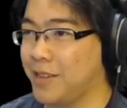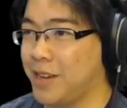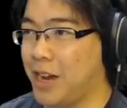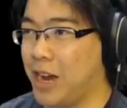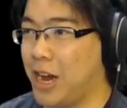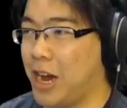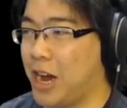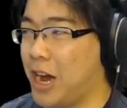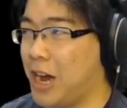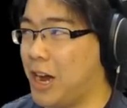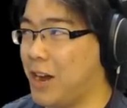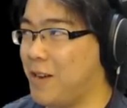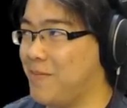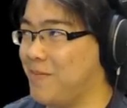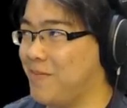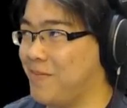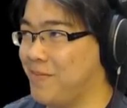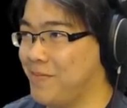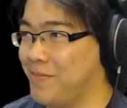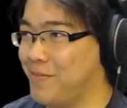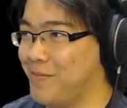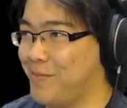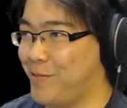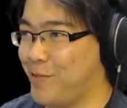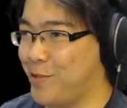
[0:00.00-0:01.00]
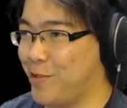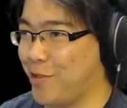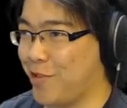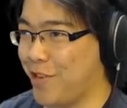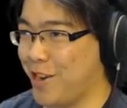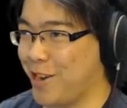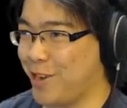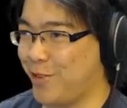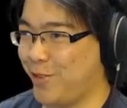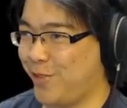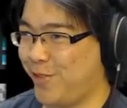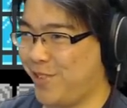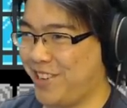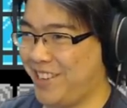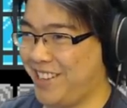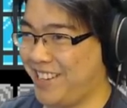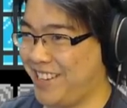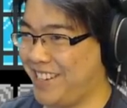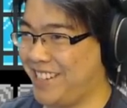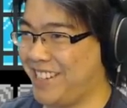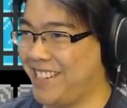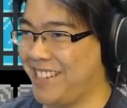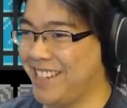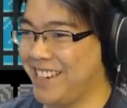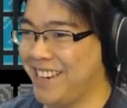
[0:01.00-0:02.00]
Um... What do I do with
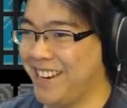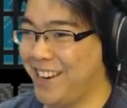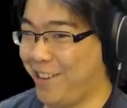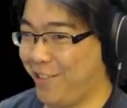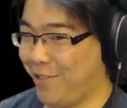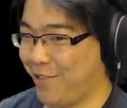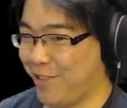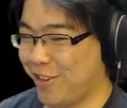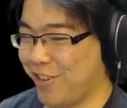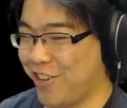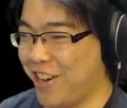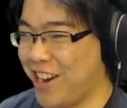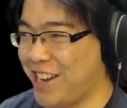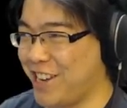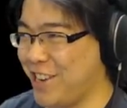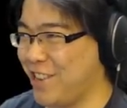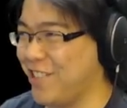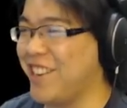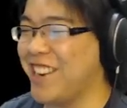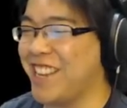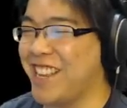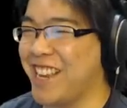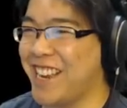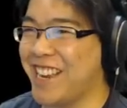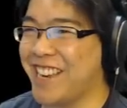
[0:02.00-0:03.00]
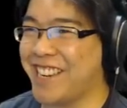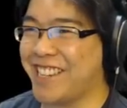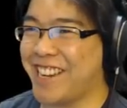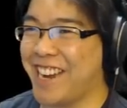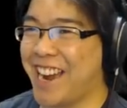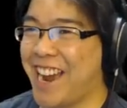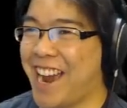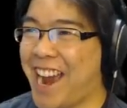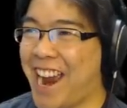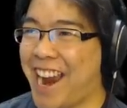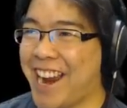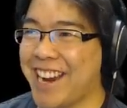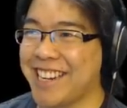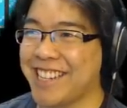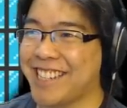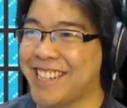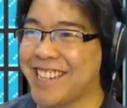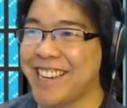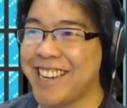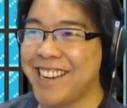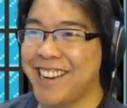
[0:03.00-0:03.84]
this? What do I do with this, guys?